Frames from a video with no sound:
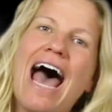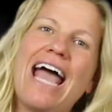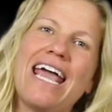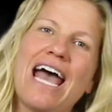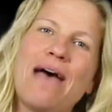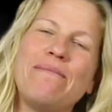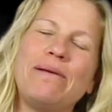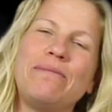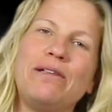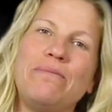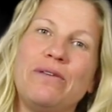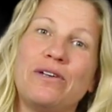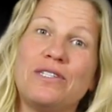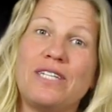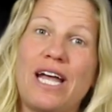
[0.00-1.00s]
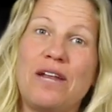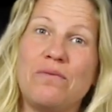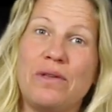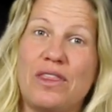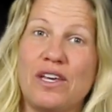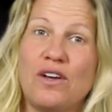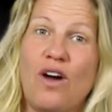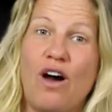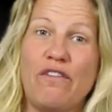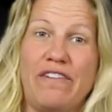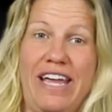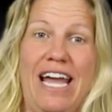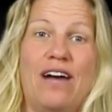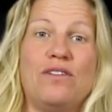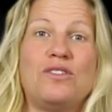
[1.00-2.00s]
Hi, I'm Emily Mielstein with the Gulf
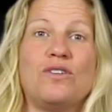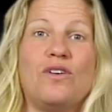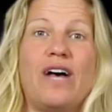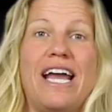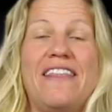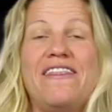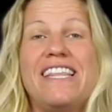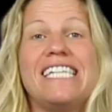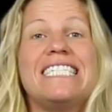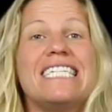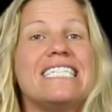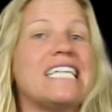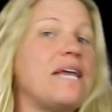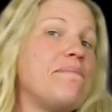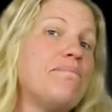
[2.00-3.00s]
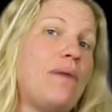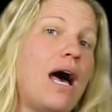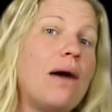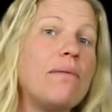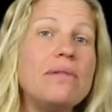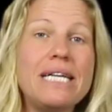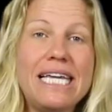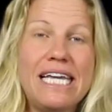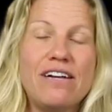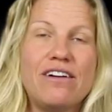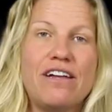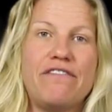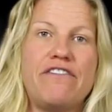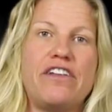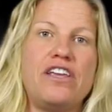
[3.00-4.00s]
Council, and this is a public
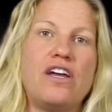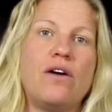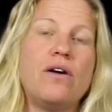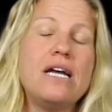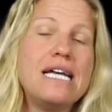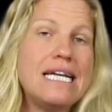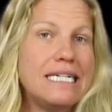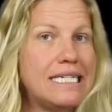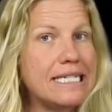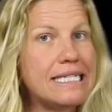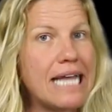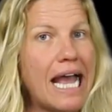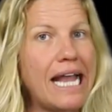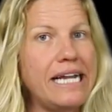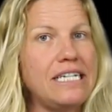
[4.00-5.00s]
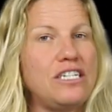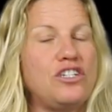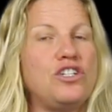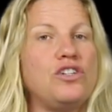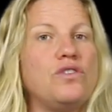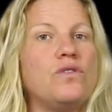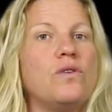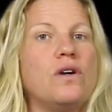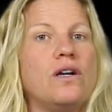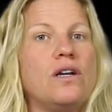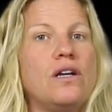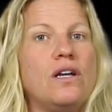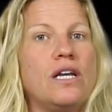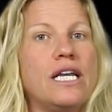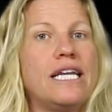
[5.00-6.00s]
hearing video designed to
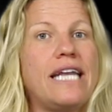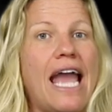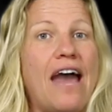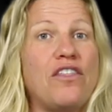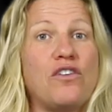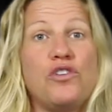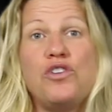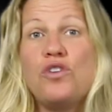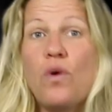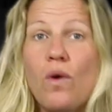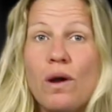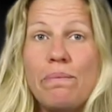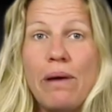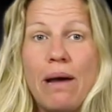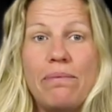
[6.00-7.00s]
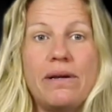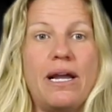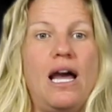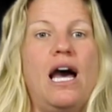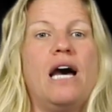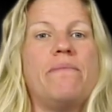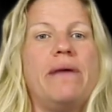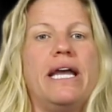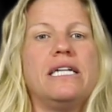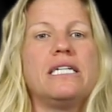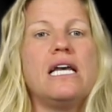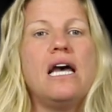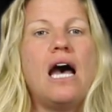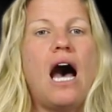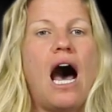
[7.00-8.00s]
gather your public comment
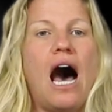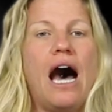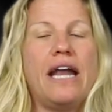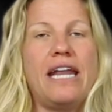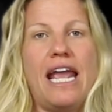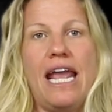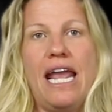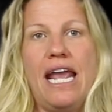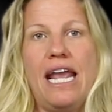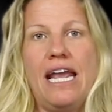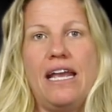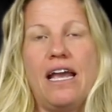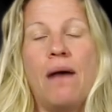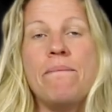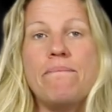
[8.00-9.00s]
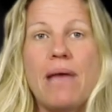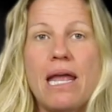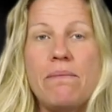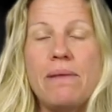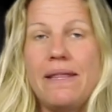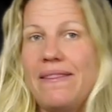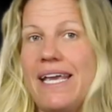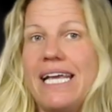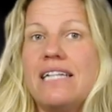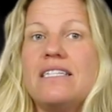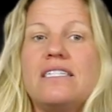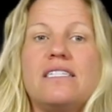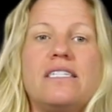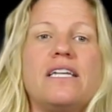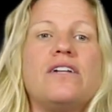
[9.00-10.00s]
on an amendment that
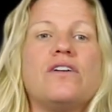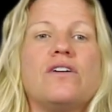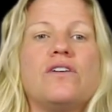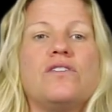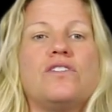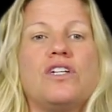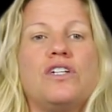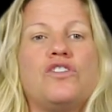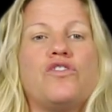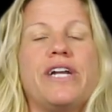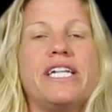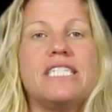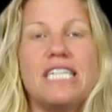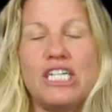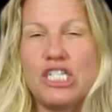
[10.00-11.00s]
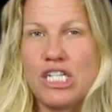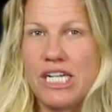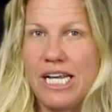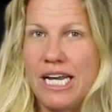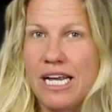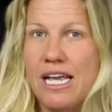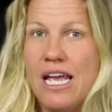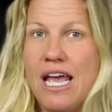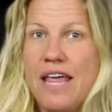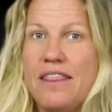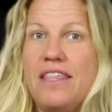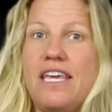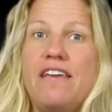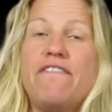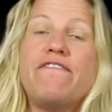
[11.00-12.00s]
considers transitioning
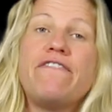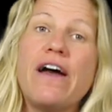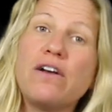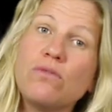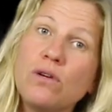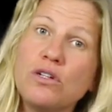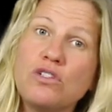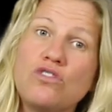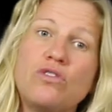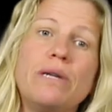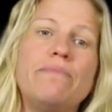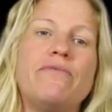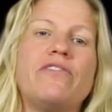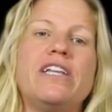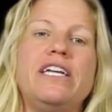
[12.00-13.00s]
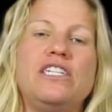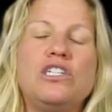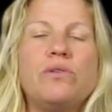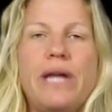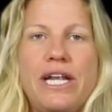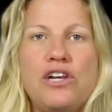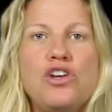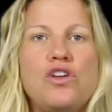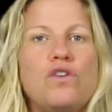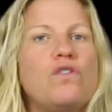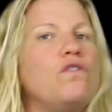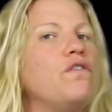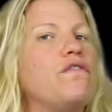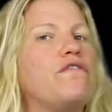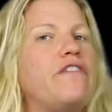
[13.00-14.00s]
the federal shrimp fleet to a
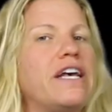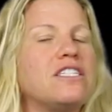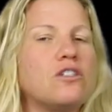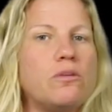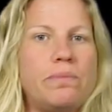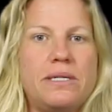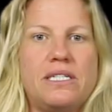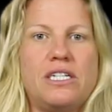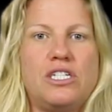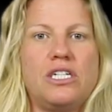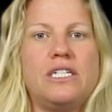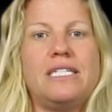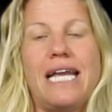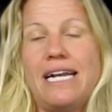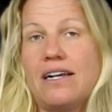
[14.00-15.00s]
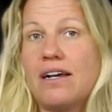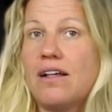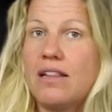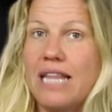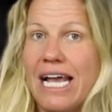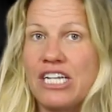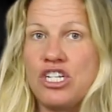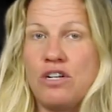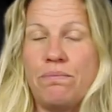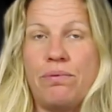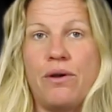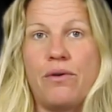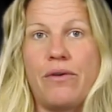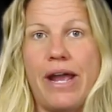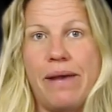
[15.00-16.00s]
new vessel position data collection
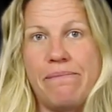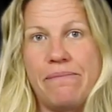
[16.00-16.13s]
program.